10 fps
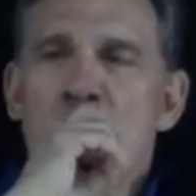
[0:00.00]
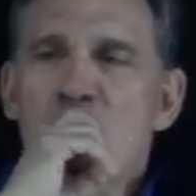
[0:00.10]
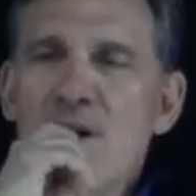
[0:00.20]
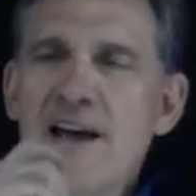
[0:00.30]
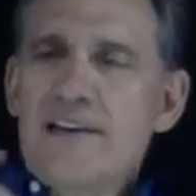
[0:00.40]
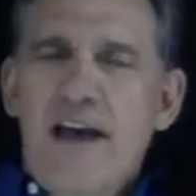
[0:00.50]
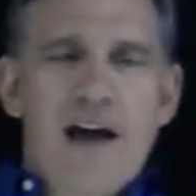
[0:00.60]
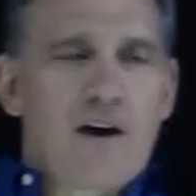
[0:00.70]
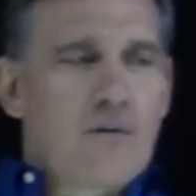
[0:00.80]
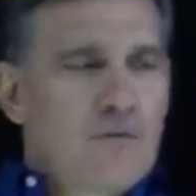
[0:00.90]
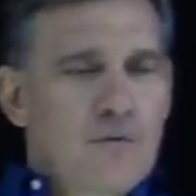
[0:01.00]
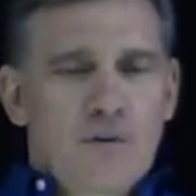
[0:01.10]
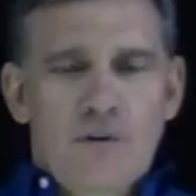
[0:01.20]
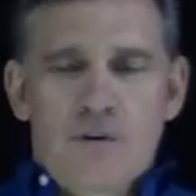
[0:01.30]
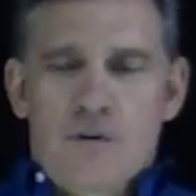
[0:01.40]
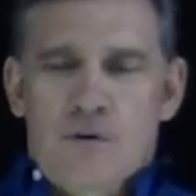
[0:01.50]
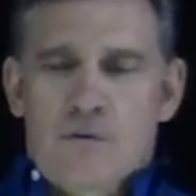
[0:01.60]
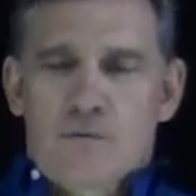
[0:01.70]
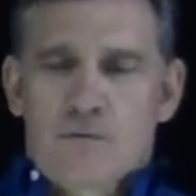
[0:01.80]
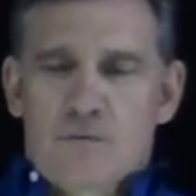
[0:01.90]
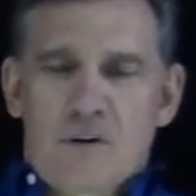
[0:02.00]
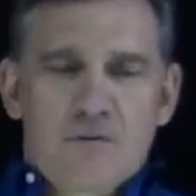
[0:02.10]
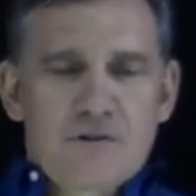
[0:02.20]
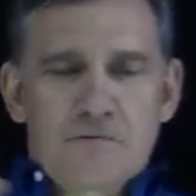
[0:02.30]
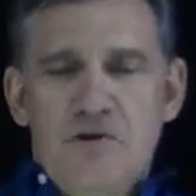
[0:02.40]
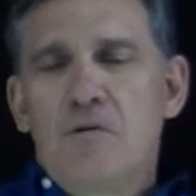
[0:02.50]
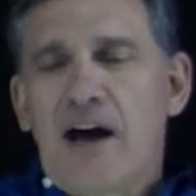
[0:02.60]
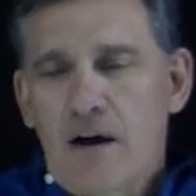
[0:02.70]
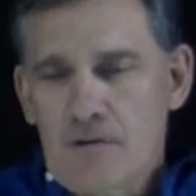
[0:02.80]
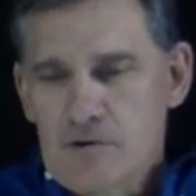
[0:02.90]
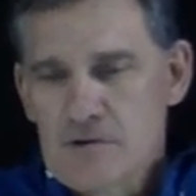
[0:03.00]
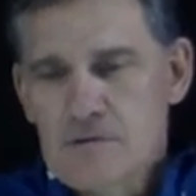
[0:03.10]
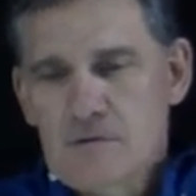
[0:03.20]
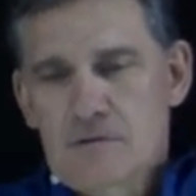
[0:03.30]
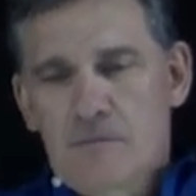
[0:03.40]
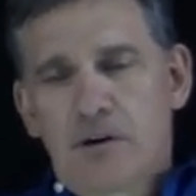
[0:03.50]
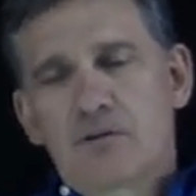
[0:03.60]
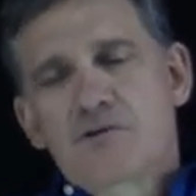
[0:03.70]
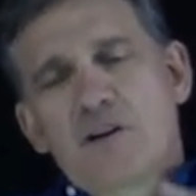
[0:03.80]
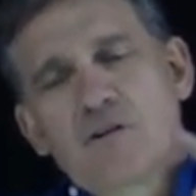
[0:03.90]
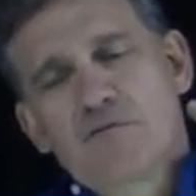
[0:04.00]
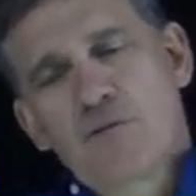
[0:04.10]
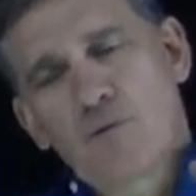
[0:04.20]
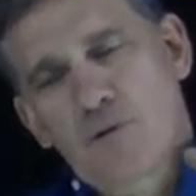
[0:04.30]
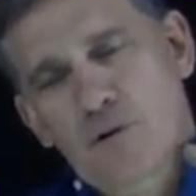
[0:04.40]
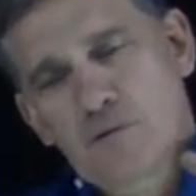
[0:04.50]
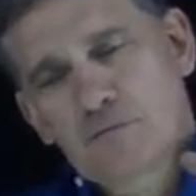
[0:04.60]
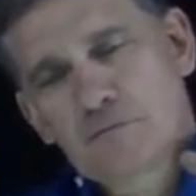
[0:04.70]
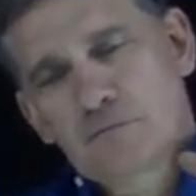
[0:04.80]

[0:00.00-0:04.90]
right now, what was 2 hours that bulged into 4